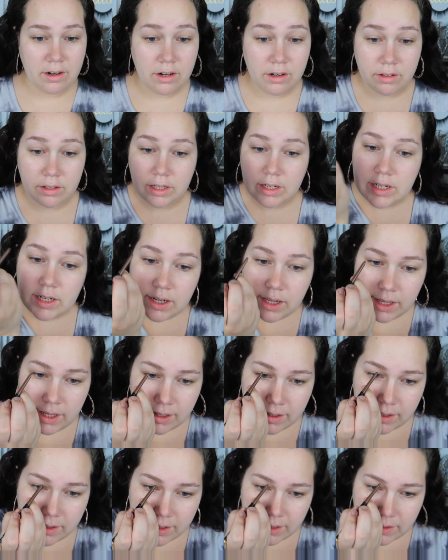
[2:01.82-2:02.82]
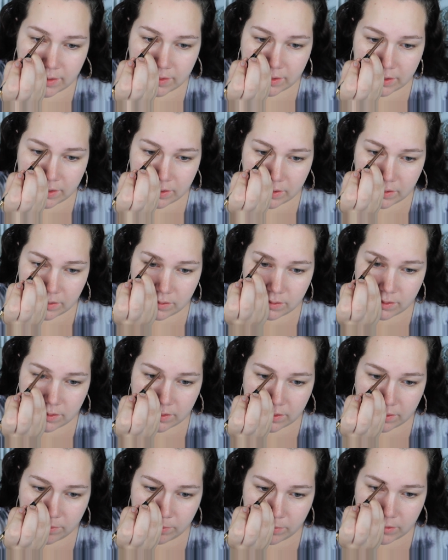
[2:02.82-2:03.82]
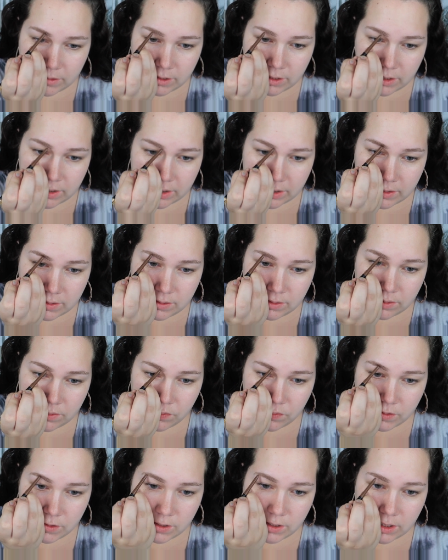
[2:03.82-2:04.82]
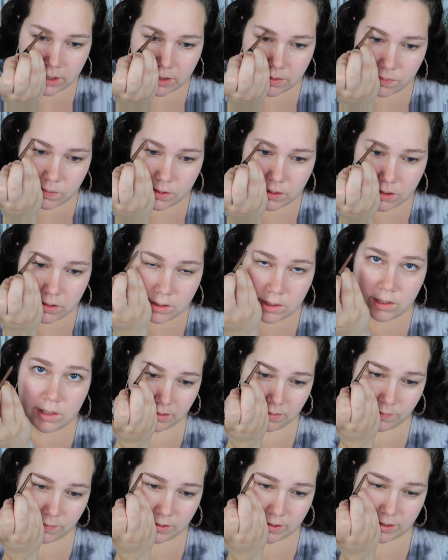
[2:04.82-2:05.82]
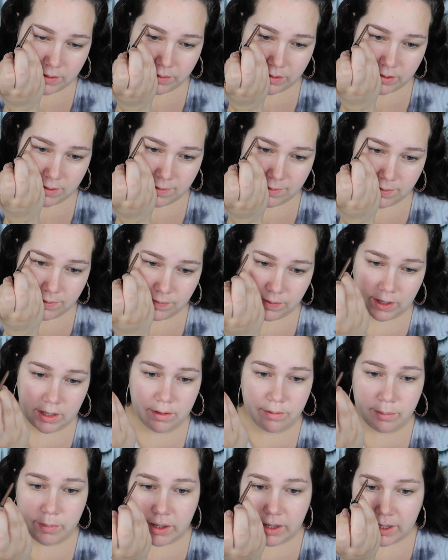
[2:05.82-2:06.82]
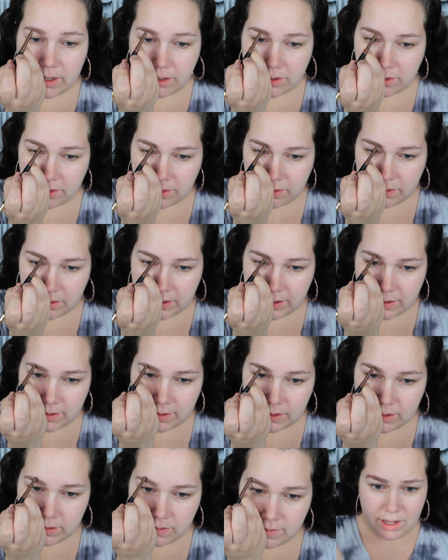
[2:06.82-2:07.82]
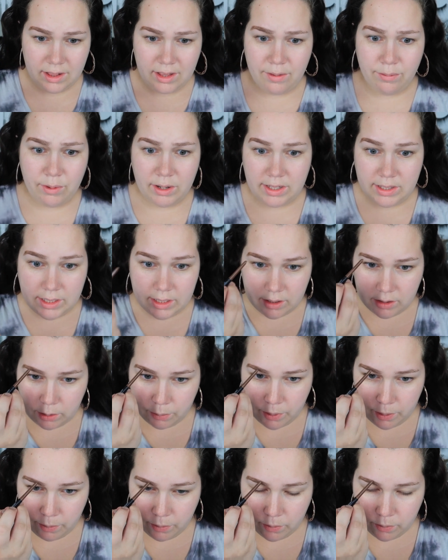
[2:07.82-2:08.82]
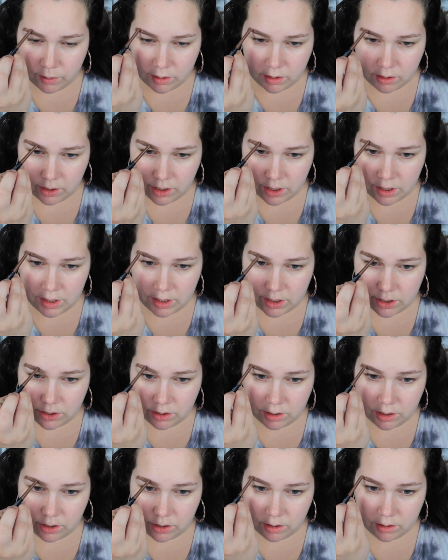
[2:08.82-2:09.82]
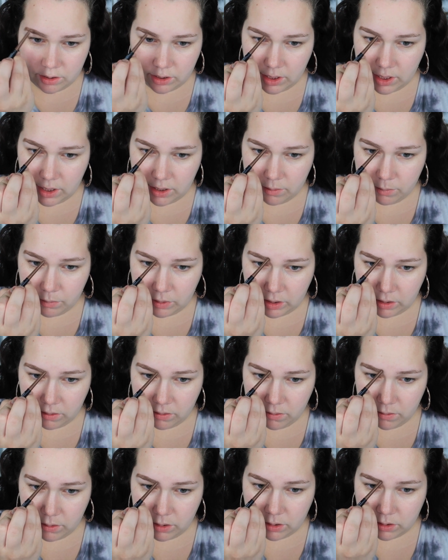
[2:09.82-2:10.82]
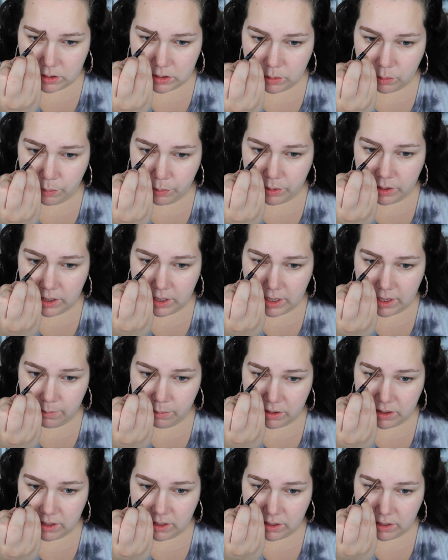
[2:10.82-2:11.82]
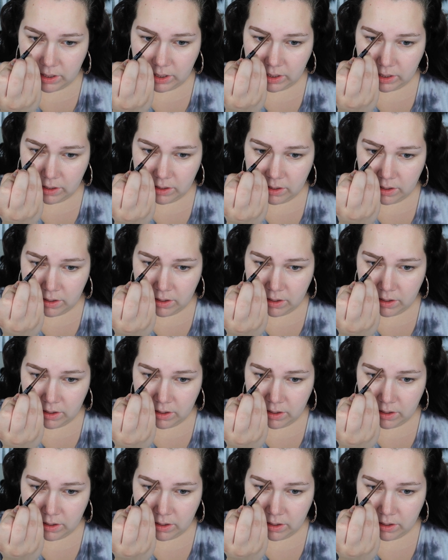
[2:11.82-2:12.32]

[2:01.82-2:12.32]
curly today, and that's like not something I do very often. I'm not a huge fan of my natural hair. I love when I see other people with their hair naturally curly. I'm like, oh, it looks so pretty, but then like